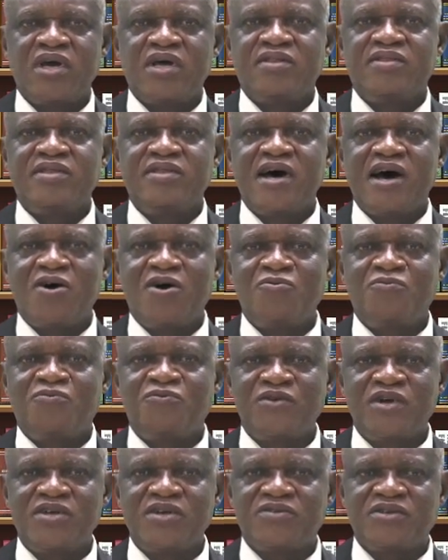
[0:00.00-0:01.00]
Noun
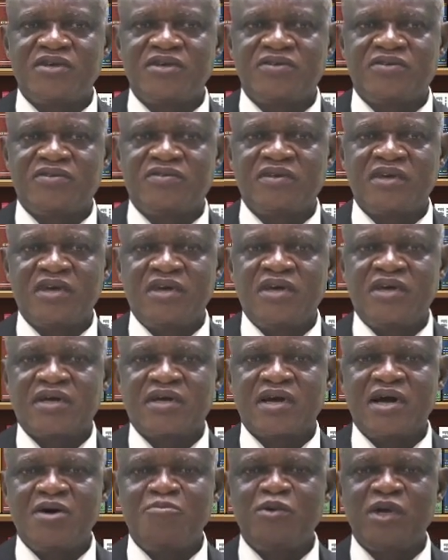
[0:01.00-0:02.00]
phrases
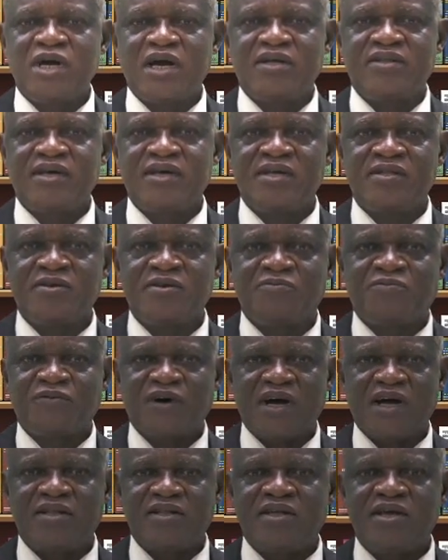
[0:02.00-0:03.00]
can be
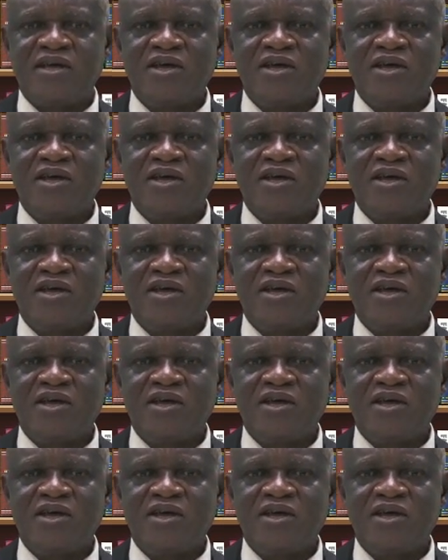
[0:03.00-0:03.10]
identified